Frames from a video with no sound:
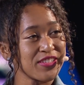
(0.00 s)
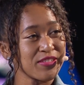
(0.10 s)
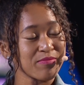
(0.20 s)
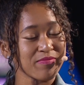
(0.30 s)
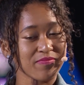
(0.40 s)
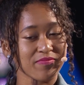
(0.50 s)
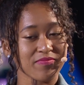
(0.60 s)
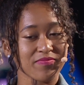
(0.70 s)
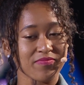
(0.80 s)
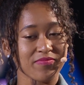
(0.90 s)

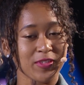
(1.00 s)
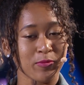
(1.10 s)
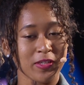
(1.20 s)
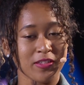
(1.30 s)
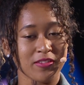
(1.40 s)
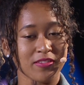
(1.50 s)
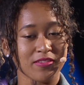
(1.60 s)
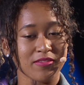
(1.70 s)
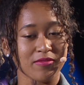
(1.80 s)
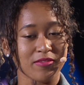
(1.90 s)
I
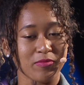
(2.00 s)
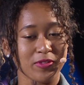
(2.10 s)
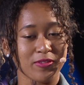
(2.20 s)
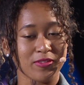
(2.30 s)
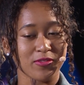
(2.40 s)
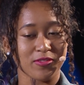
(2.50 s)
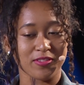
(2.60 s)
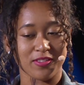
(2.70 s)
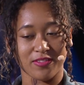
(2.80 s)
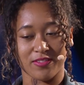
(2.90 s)
mean, there was
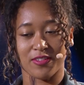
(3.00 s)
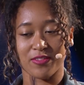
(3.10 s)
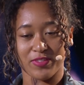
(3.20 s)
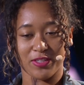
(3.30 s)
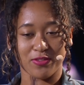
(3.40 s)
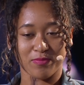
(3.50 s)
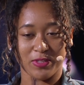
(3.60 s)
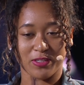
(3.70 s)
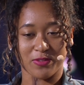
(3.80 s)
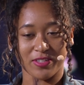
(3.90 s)
like this long video of
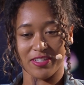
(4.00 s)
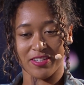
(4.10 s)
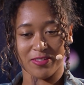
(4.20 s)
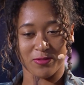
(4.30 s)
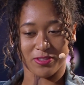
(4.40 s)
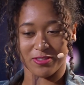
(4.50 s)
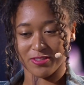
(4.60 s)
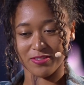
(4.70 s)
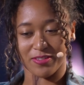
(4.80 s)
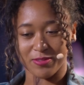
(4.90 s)
me crying,
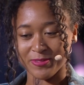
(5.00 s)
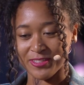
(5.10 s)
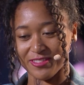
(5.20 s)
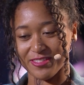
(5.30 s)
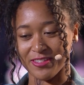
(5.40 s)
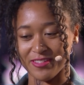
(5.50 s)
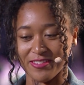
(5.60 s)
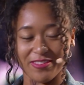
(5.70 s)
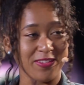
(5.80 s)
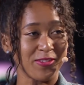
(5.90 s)
which, come on, it's not
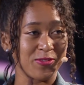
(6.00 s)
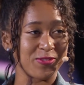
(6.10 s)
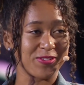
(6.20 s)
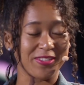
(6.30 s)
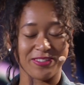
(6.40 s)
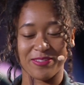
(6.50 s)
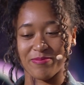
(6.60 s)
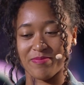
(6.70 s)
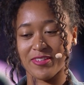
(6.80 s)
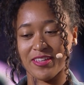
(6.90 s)
nothing new.
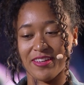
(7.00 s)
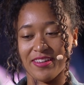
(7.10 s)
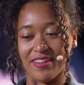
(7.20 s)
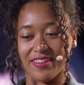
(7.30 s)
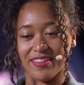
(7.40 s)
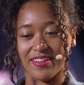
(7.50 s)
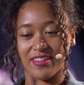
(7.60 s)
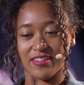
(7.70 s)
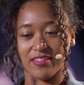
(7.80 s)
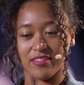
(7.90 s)
And
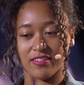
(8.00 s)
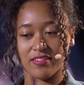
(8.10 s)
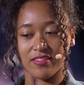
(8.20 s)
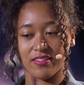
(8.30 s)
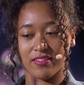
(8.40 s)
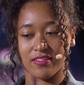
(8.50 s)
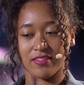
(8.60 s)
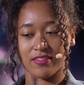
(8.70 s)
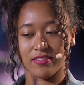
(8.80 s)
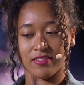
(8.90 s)
then
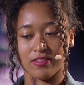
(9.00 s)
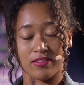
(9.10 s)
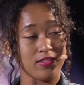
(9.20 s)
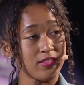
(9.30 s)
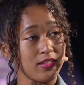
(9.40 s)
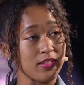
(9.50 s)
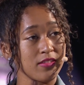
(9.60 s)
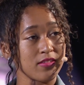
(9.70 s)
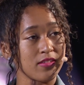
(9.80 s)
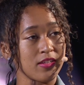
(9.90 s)
the third set,
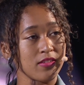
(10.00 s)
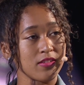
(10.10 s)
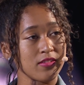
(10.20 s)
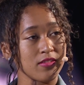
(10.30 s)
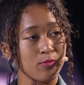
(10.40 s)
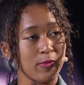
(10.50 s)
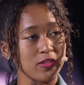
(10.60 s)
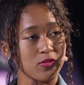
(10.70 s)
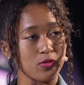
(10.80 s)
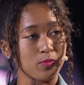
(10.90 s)
I thought the
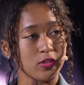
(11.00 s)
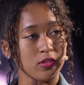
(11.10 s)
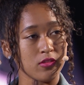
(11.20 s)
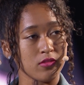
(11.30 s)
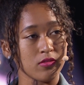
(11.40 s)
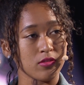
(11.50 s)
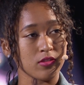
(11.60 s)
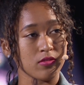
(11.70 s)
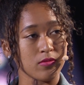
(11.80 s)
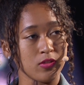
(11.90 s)
match was pretty
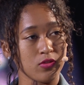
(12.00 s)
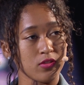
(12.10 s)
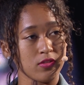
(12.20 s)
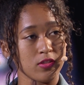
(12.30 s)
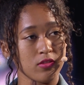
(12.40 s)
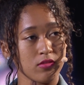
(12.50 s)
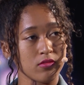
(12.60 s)
like interesting.